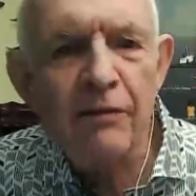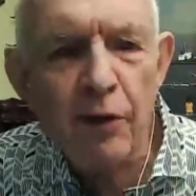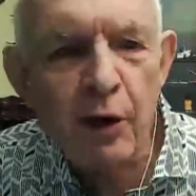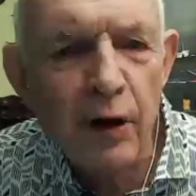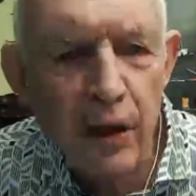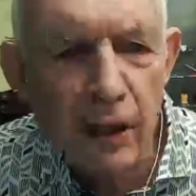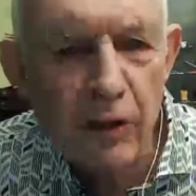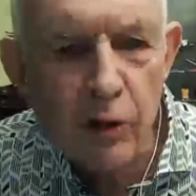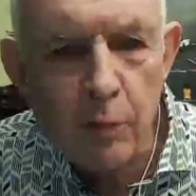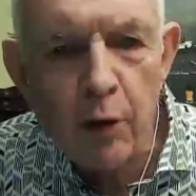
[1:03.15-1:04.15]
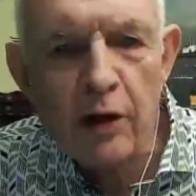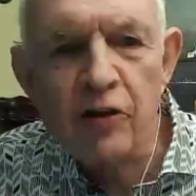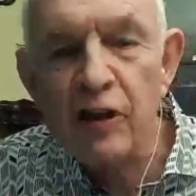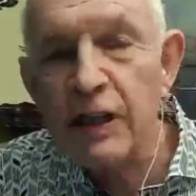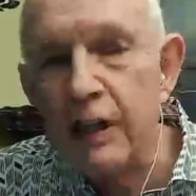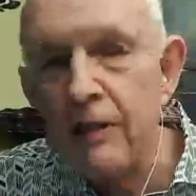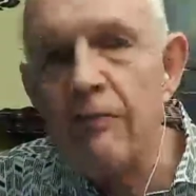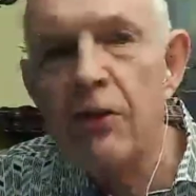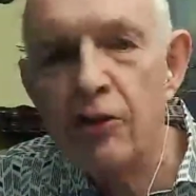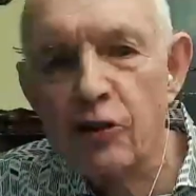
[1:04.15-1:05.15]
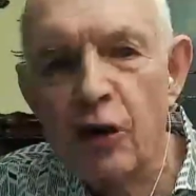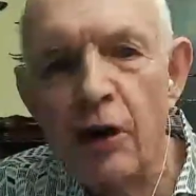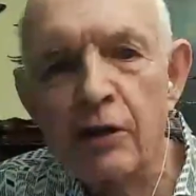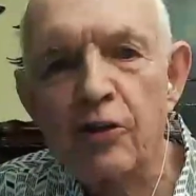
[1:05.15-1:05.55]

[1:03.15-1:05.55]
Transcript: for earnings reports to give the stock